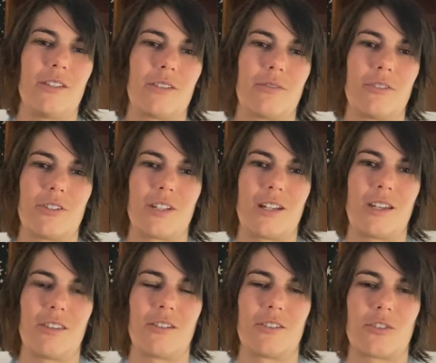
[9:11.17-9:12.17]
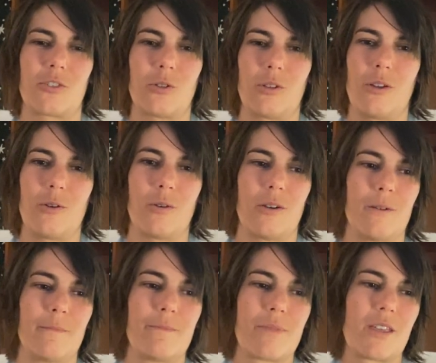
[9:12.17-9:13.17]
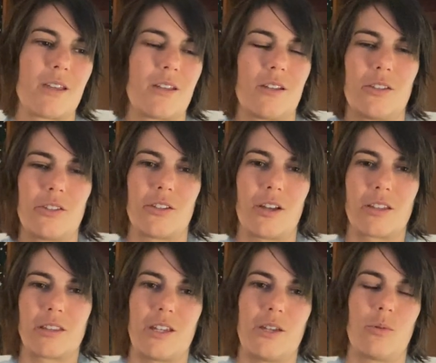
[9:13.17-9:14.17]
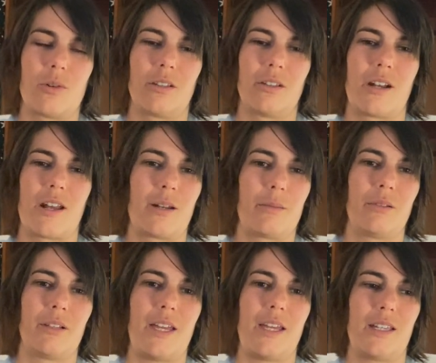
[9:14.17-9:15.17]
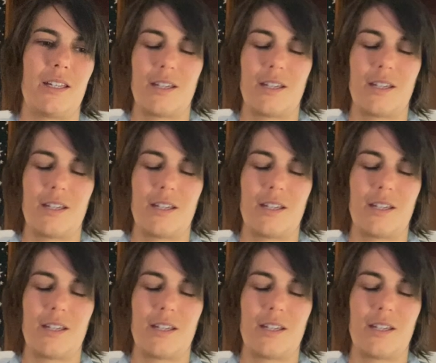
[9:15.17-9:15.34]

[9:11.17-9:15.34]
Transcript: If there's any other solo or song that you want to learn how to play,